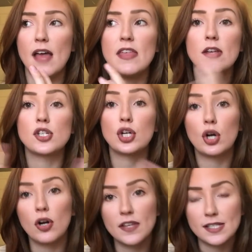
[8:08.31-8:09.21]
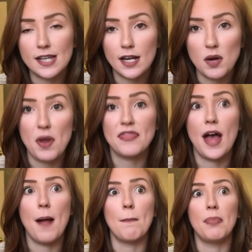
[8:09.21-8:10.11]
And then there's a girl that's standing with
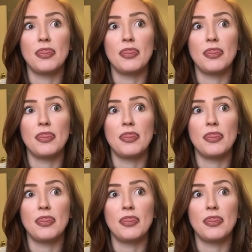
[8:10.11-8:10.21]
them